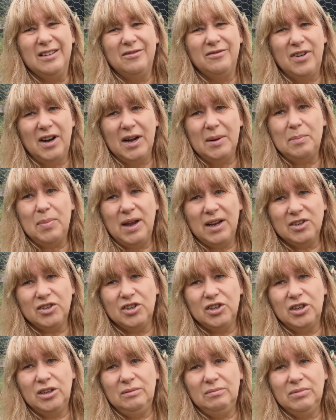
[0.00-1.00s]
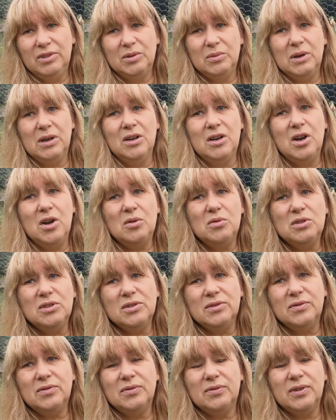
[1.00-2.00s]
very patchy. There were loads
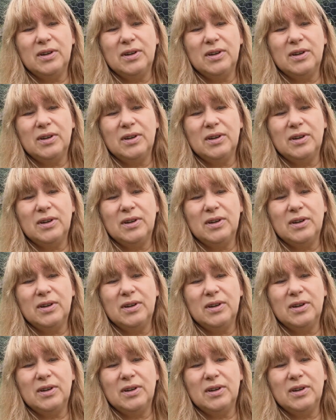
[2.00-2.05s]
of